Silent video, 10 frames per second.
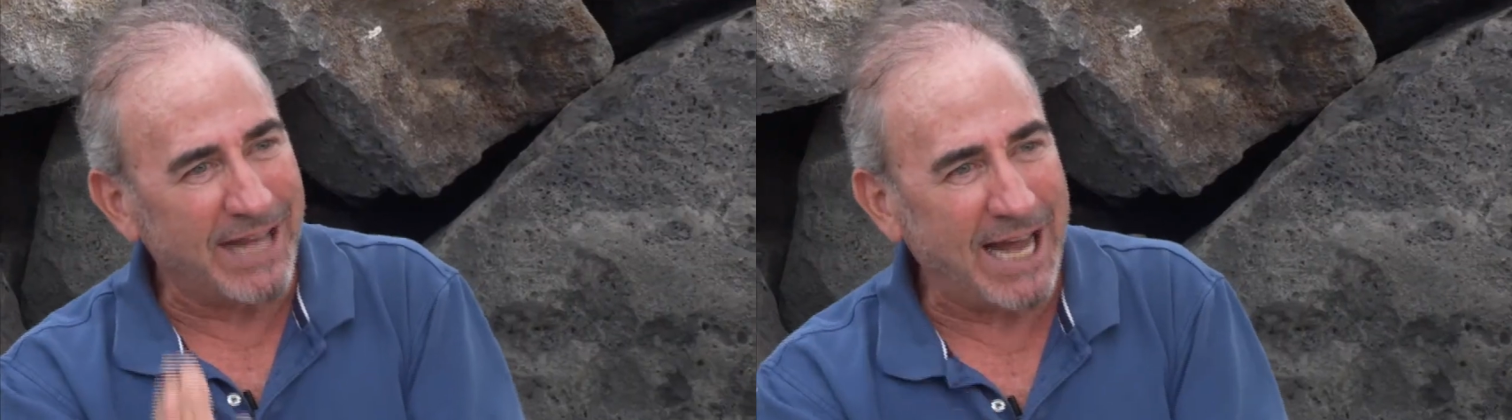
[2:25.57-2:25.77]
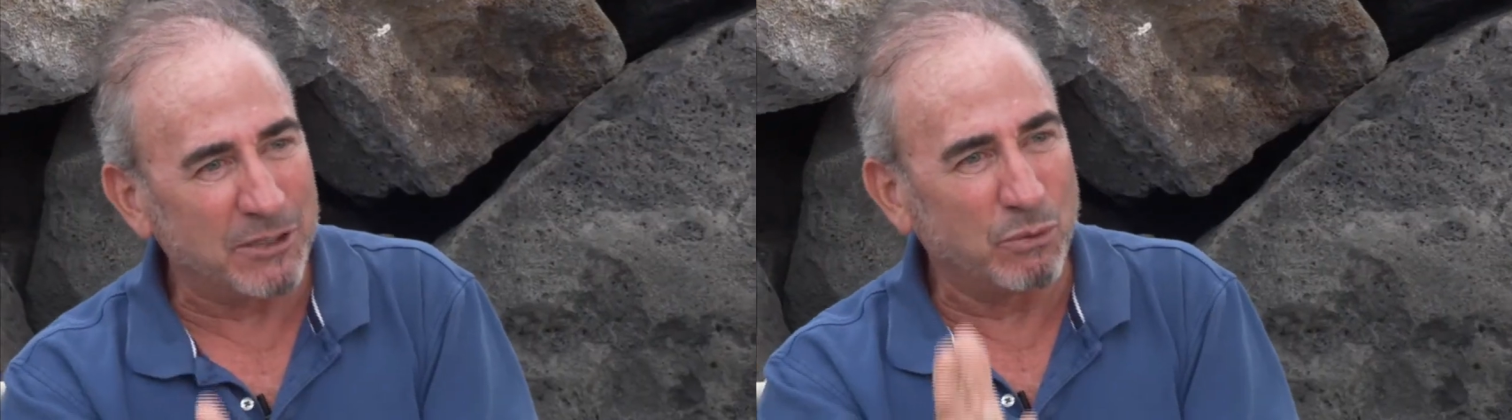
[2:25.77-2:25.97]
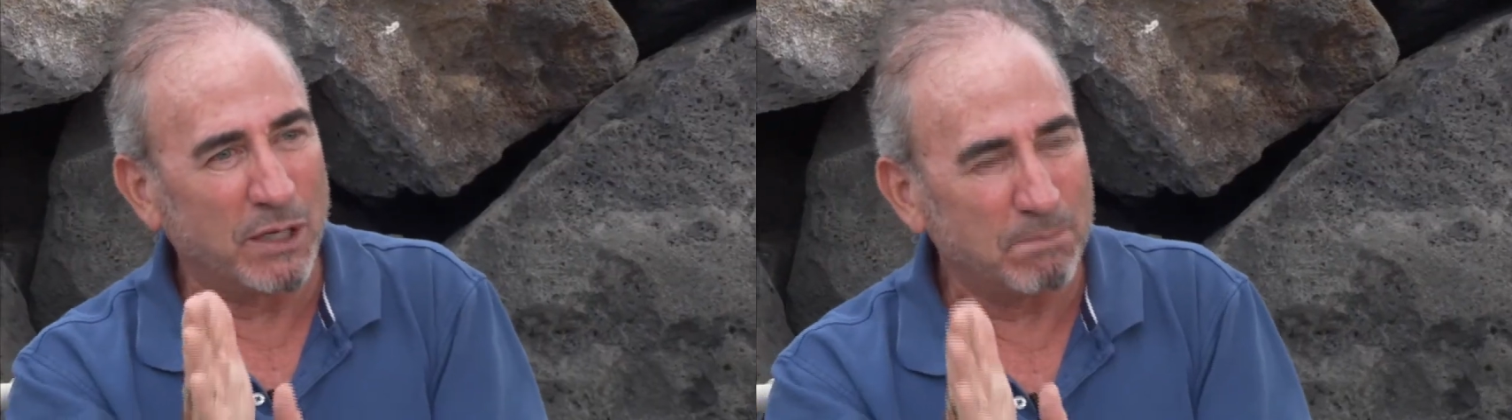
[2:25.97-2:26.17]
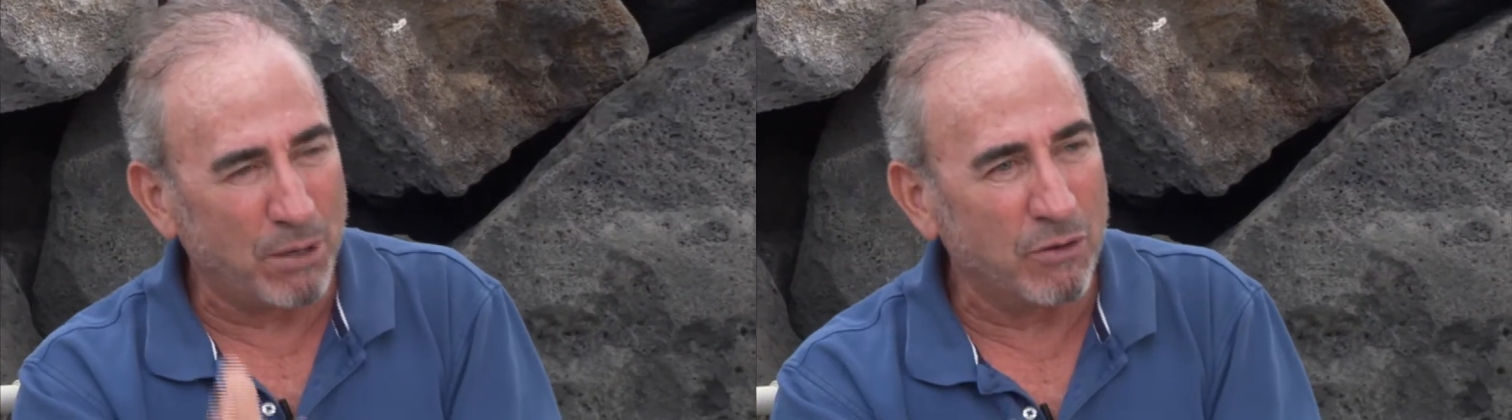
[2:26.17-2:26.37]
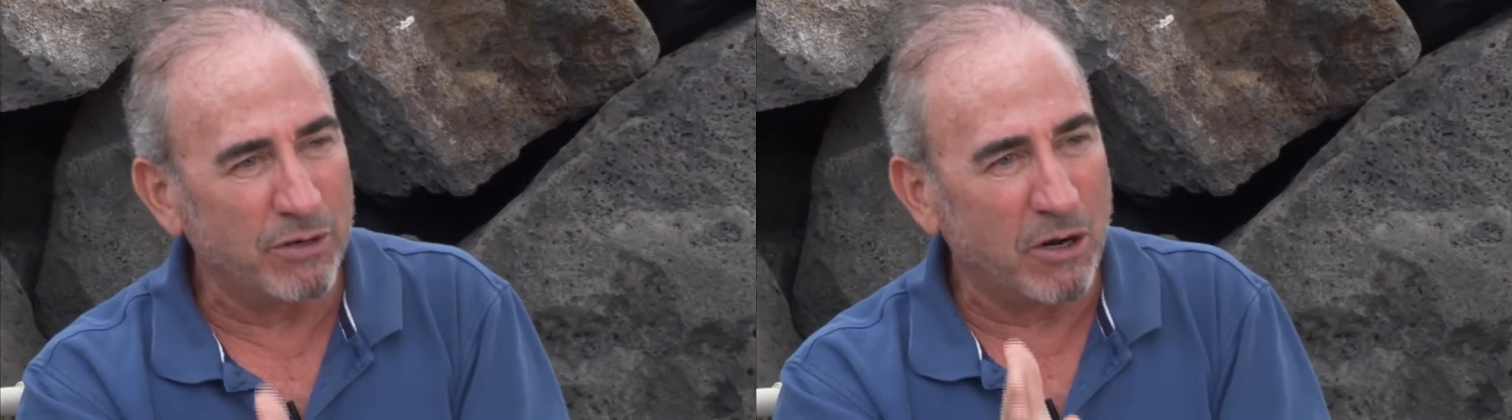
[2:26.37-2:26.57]
That's what
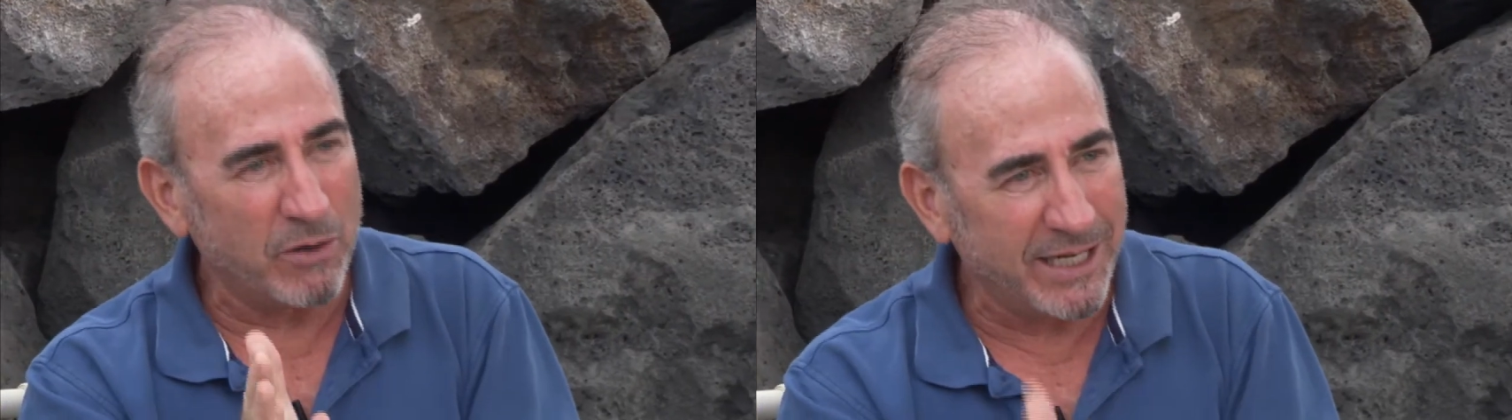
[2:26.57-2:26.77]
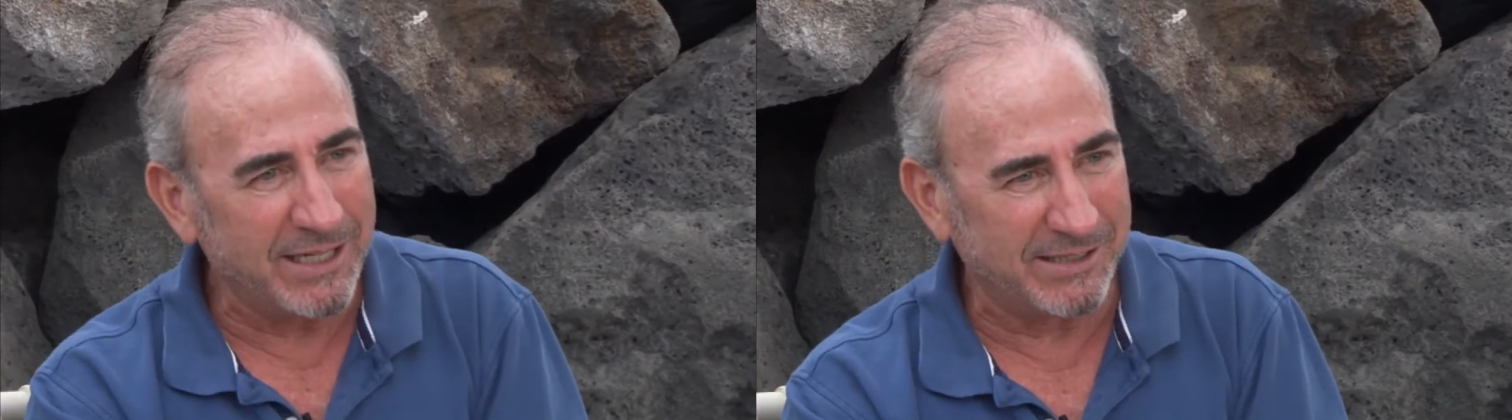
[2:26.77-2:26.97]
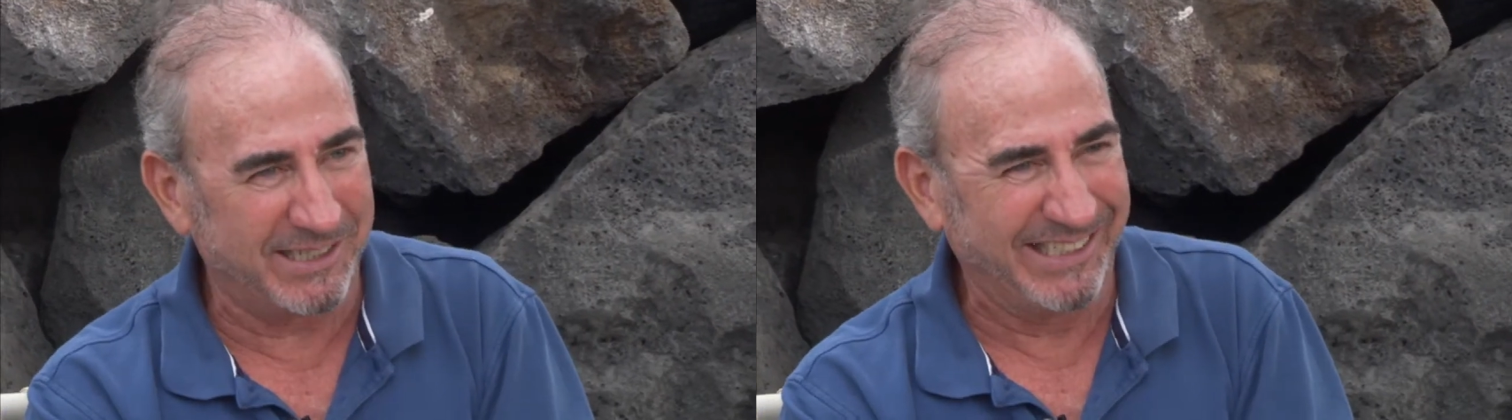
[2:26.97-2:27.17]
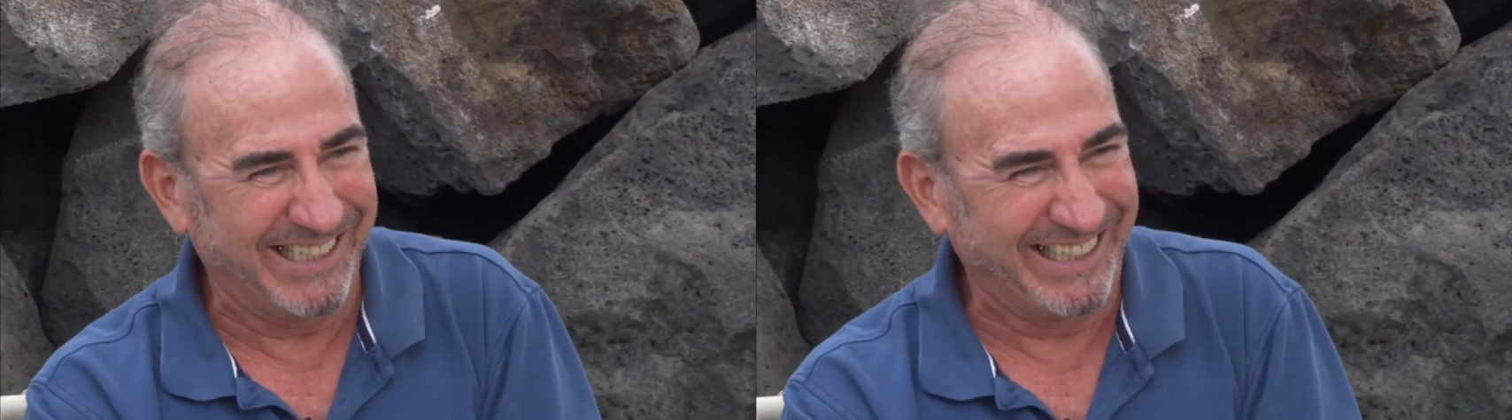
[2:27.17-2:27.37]
Pono is.